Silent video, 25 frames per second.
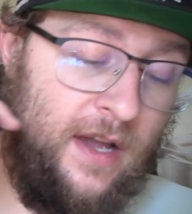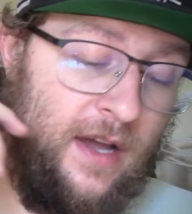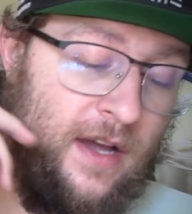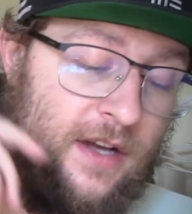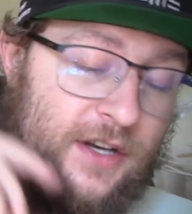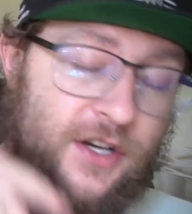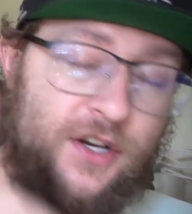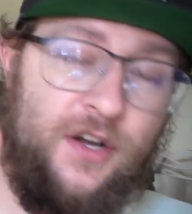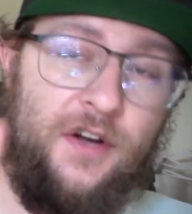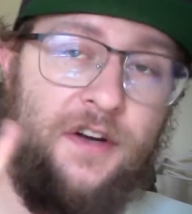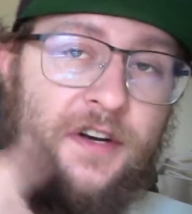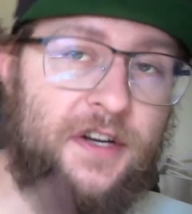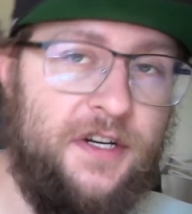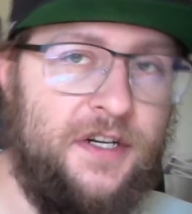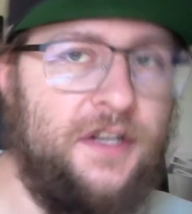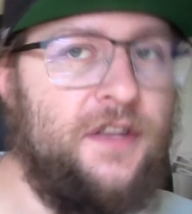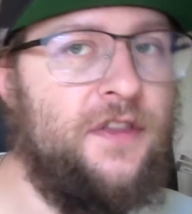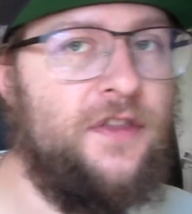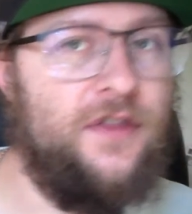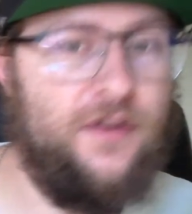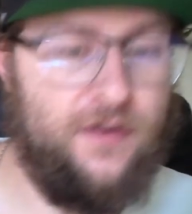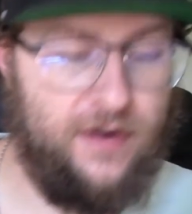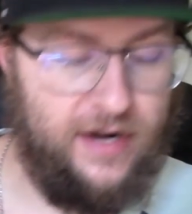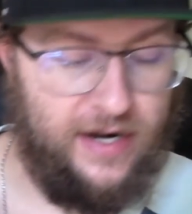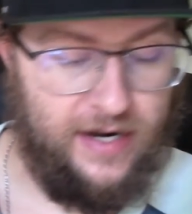Condition
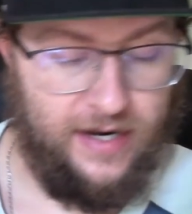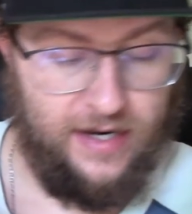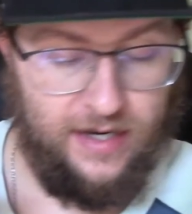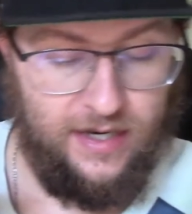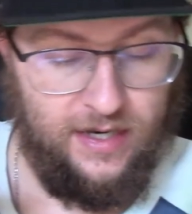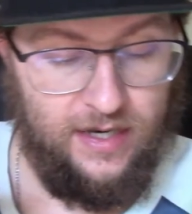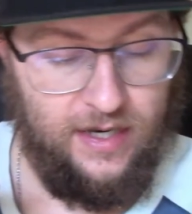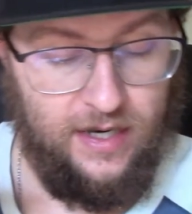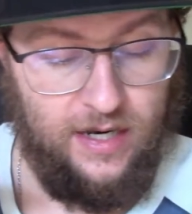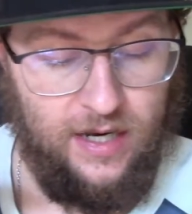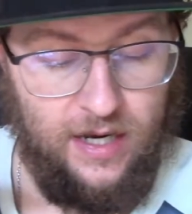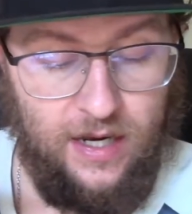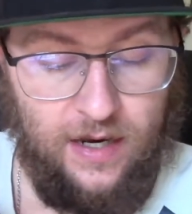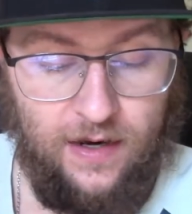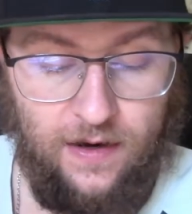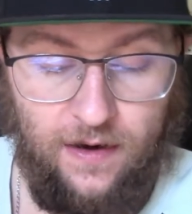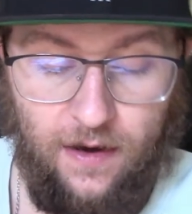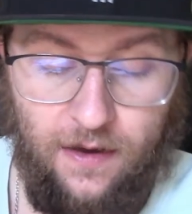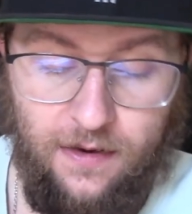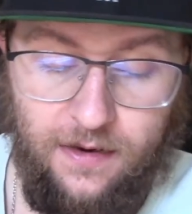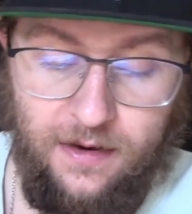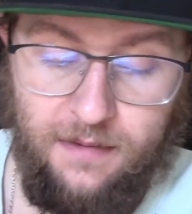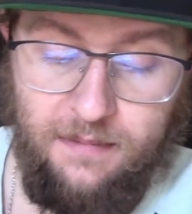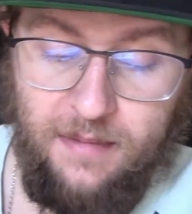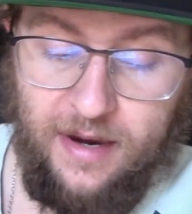3,
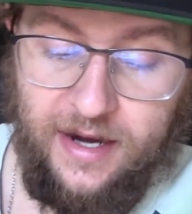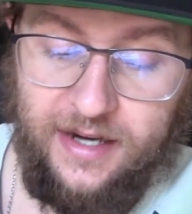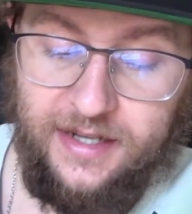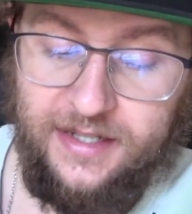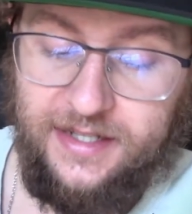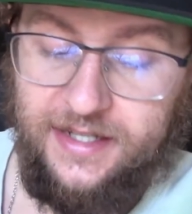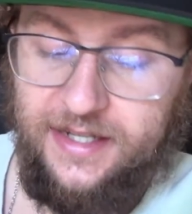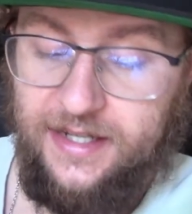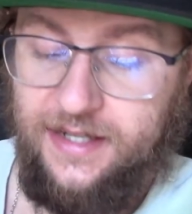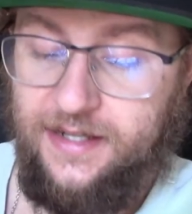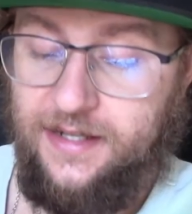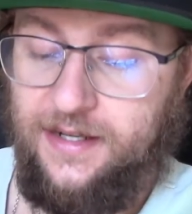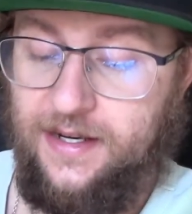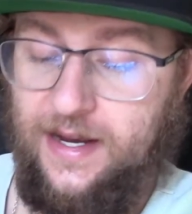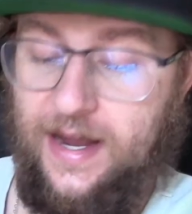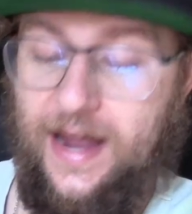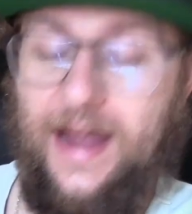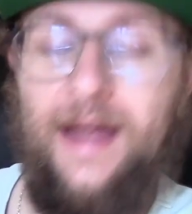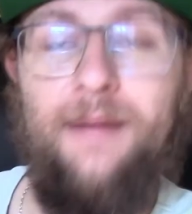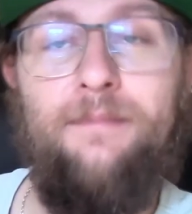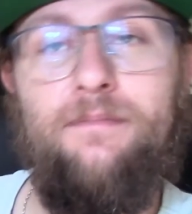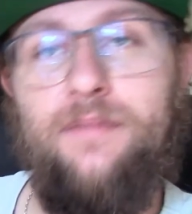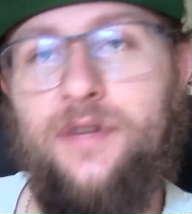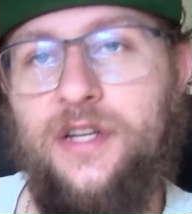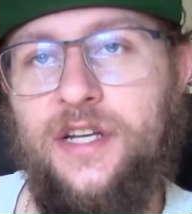loaded magazine,
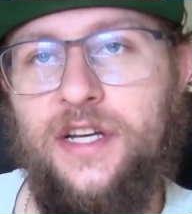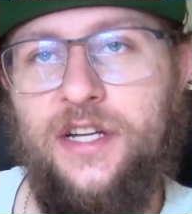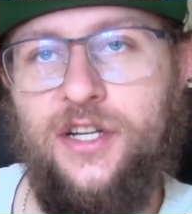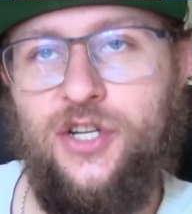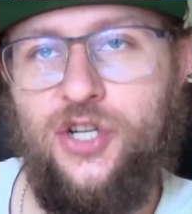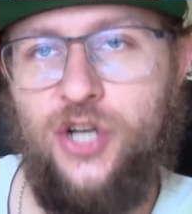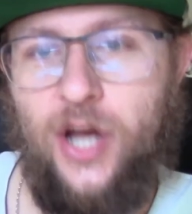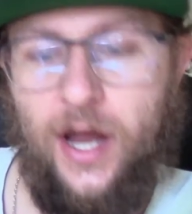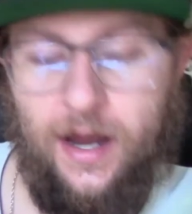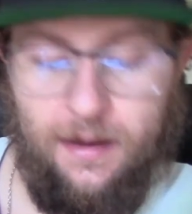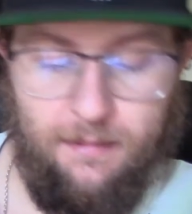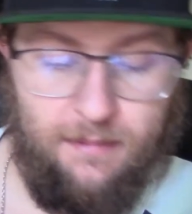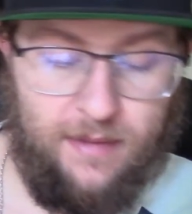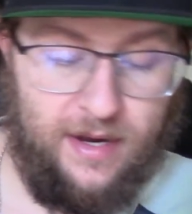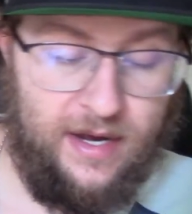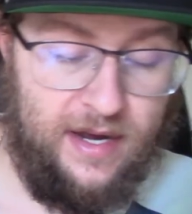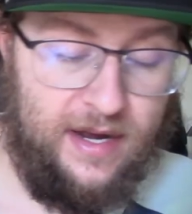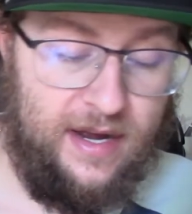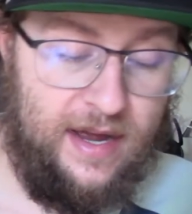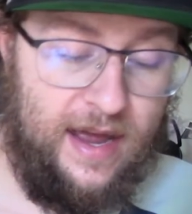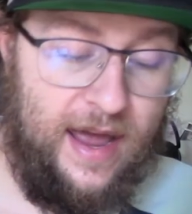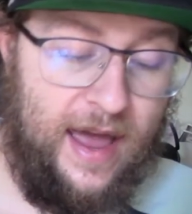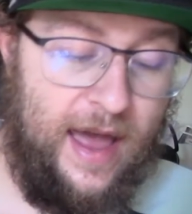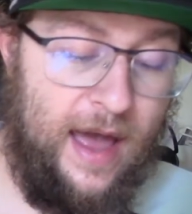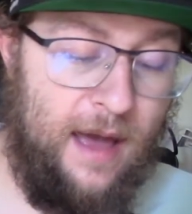empty
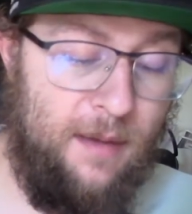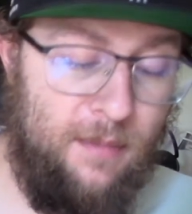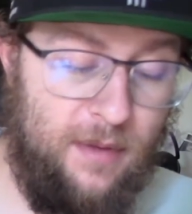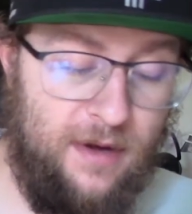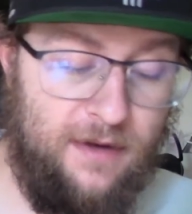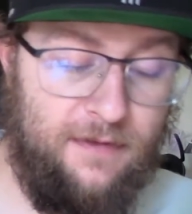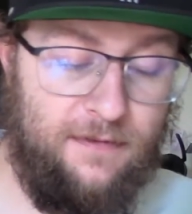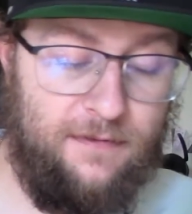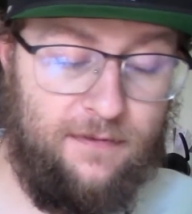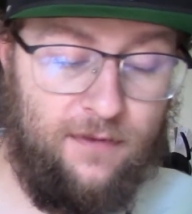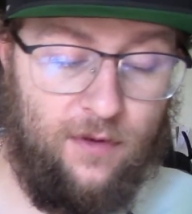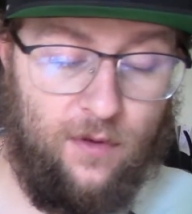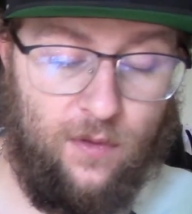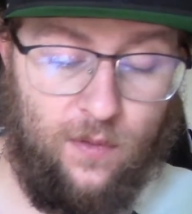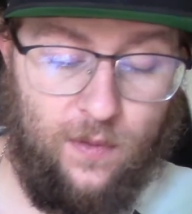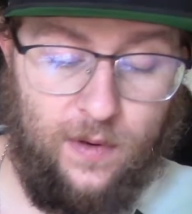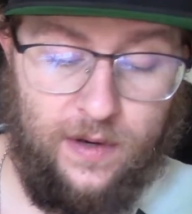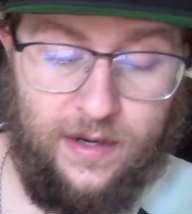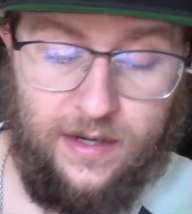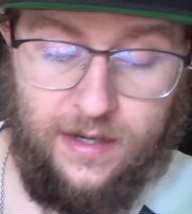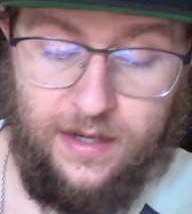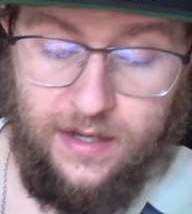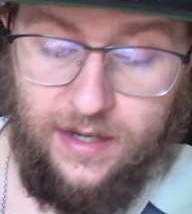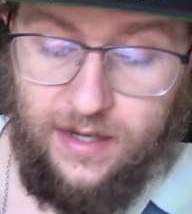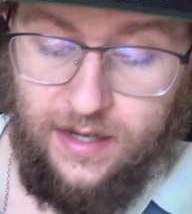chamber, hammer
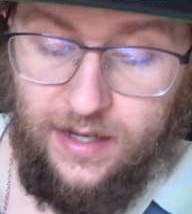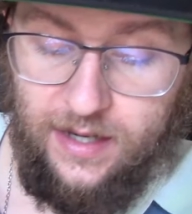forward,